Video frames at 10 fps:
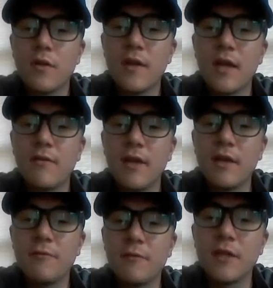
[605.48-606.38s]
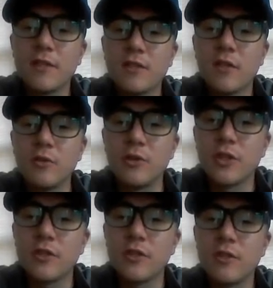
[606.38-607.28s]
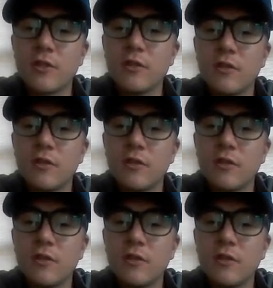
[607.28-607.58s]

then they have infinite solutions.